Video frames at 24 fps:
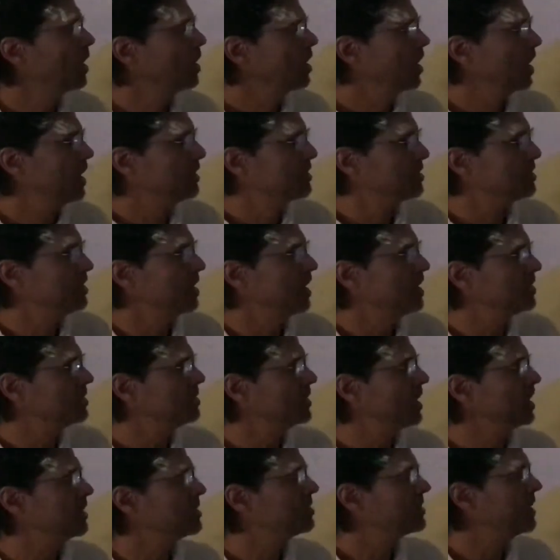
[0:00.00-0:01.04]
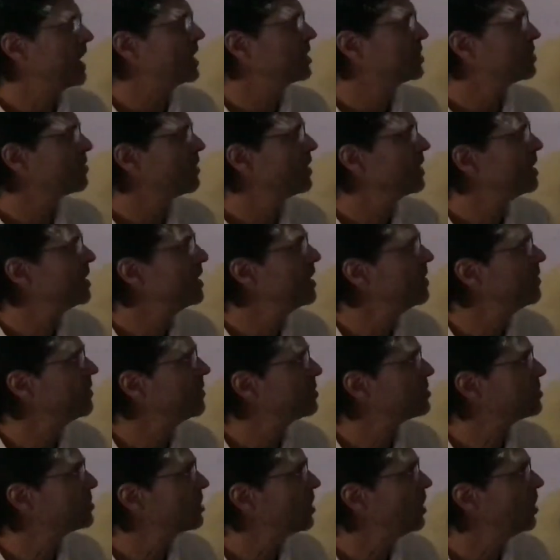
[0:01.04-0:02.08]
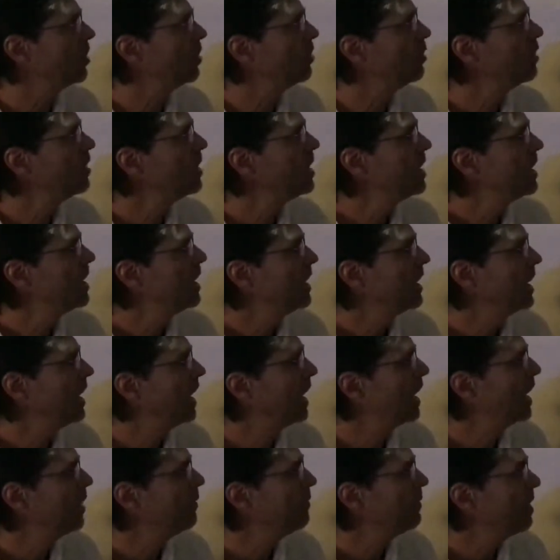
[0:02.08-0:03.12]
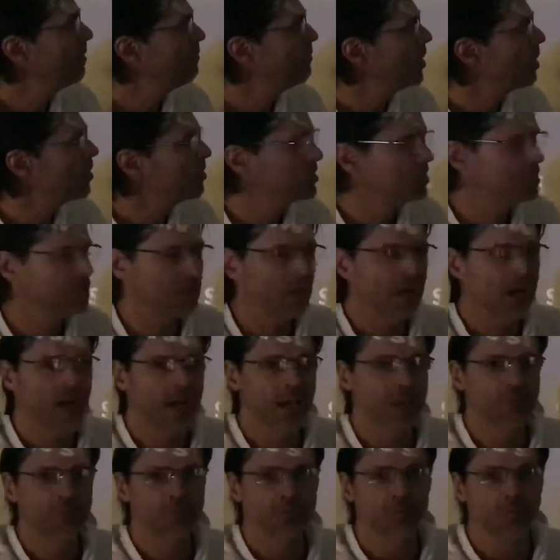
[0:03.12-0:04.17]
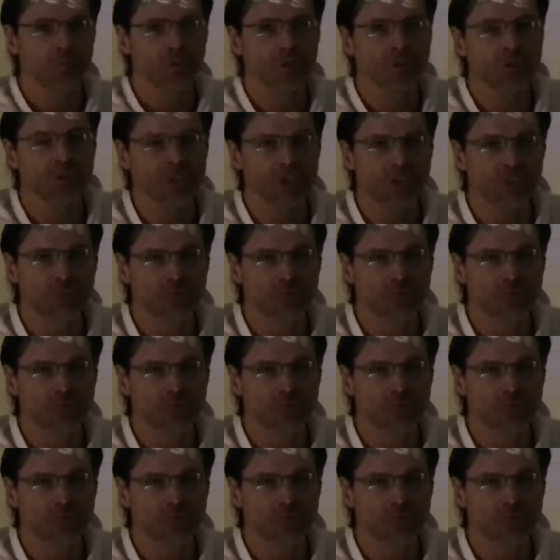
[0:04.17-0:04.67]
it's saturated in there. So most times when these